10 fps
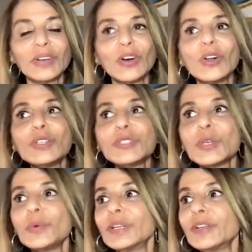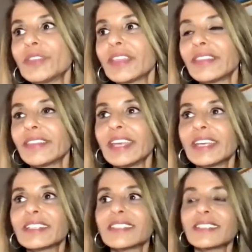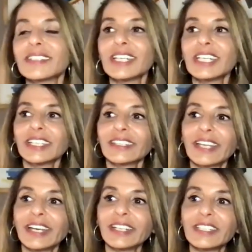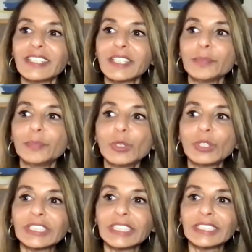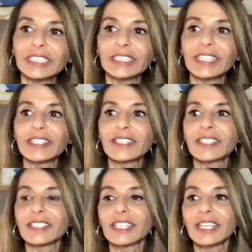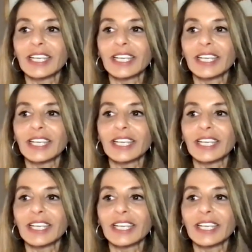Also, one of the things that it's important in this